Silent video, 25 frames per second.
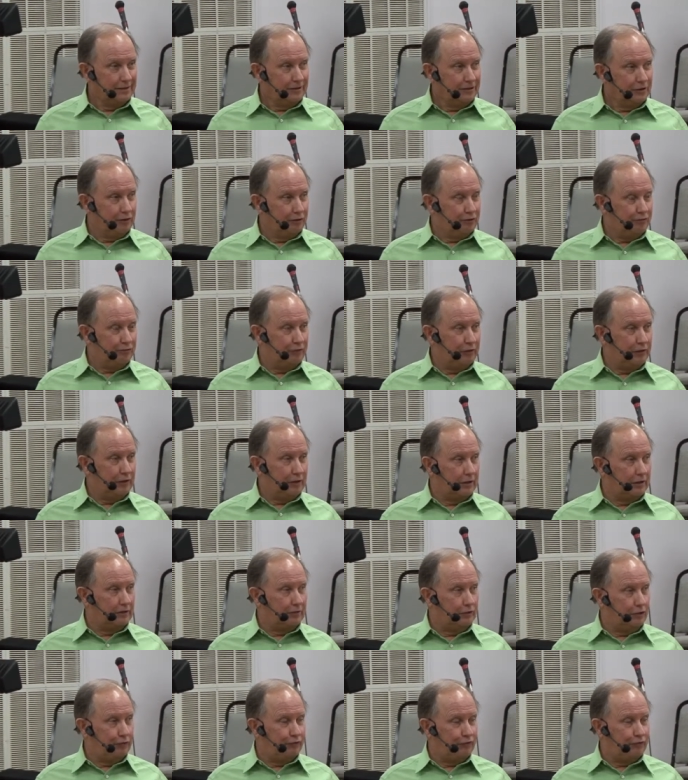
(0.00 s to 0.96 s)
You feel
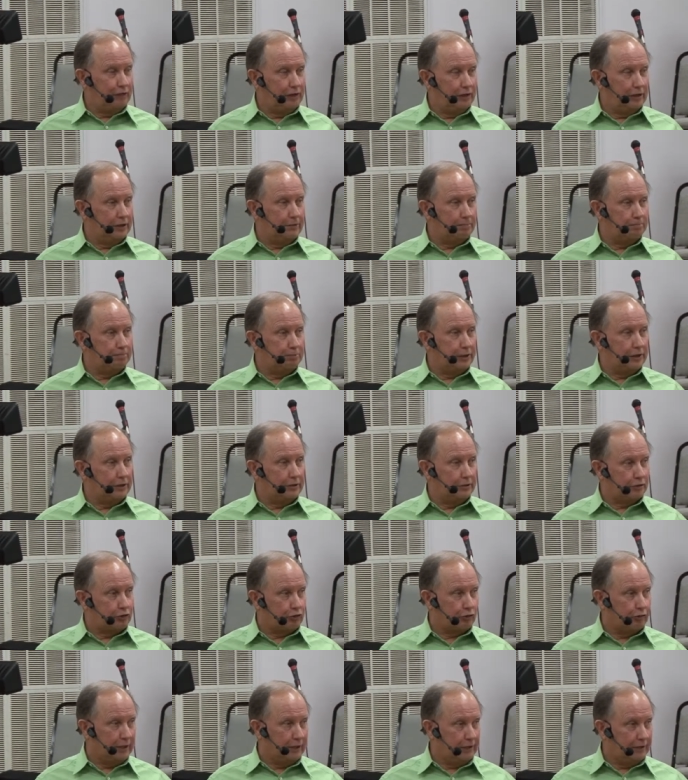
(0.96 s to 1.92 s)
it. You feel it
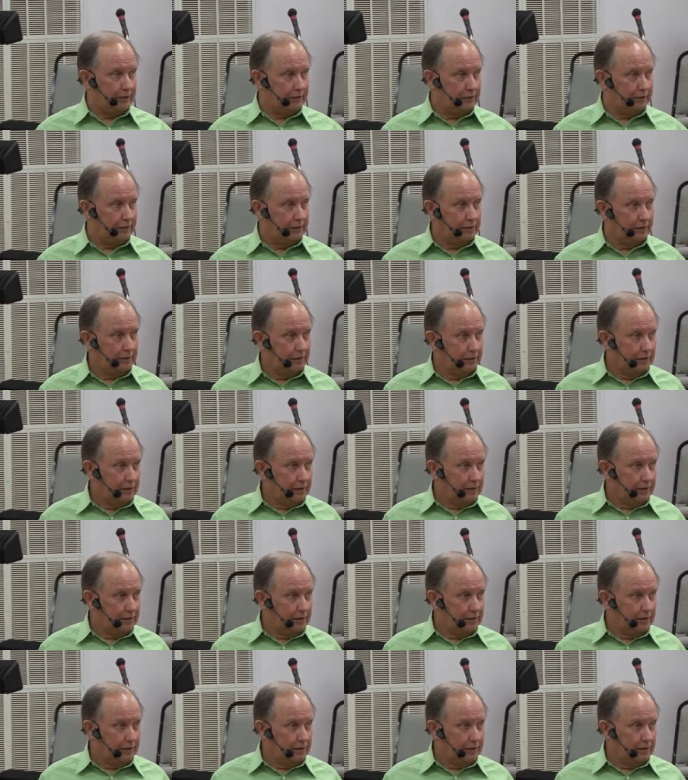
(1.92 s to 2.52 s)
penetrating the